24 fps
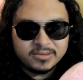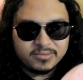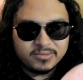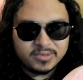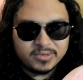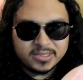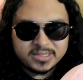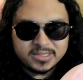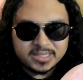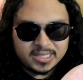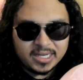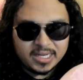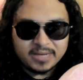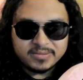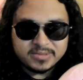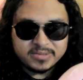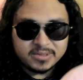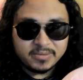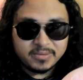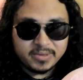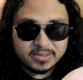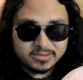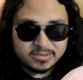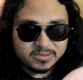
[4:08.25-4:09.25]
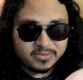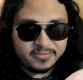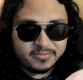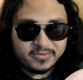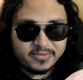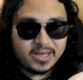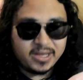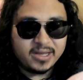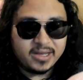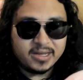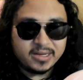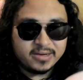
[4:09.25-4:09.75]
the ones that have somehow
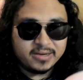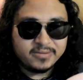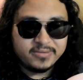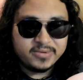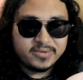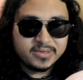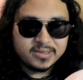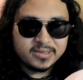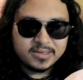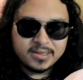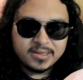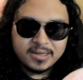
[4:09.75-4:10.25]
survived,